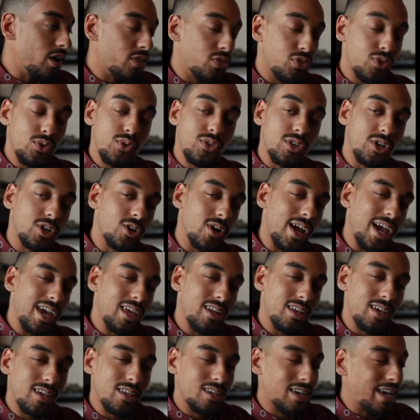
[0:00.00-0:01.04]
Through the
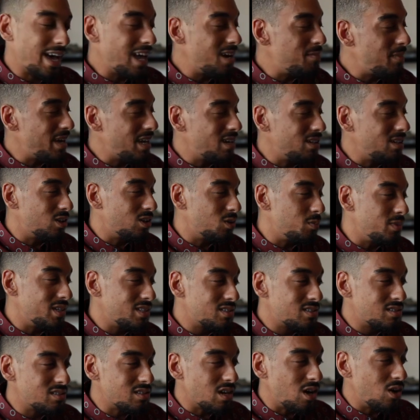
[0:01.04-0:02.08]
grade, it kind of little
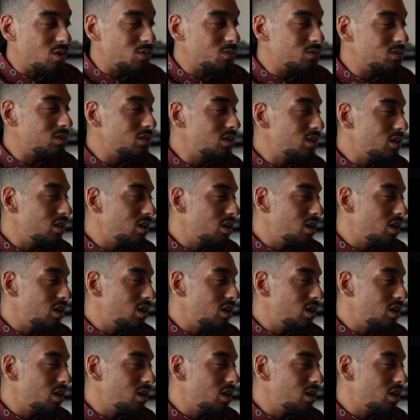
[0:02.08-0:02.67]
bit stone.